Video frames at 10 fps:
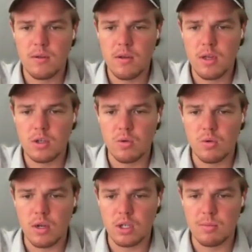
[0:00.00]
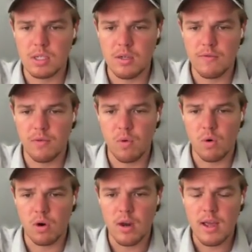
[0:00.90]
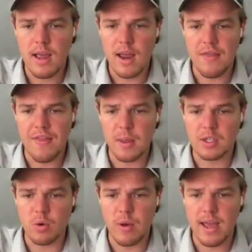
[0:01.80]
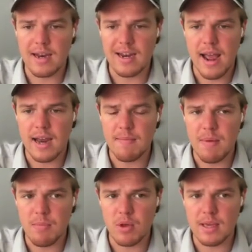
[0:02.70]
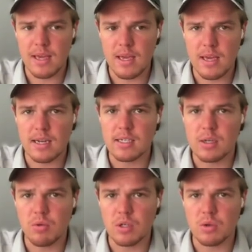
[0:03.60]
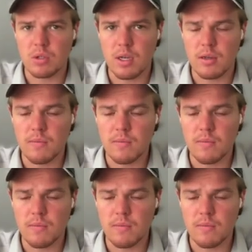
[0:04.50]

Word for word: to G P T four, and then let's go ahead and add a memory key and see what this looks like.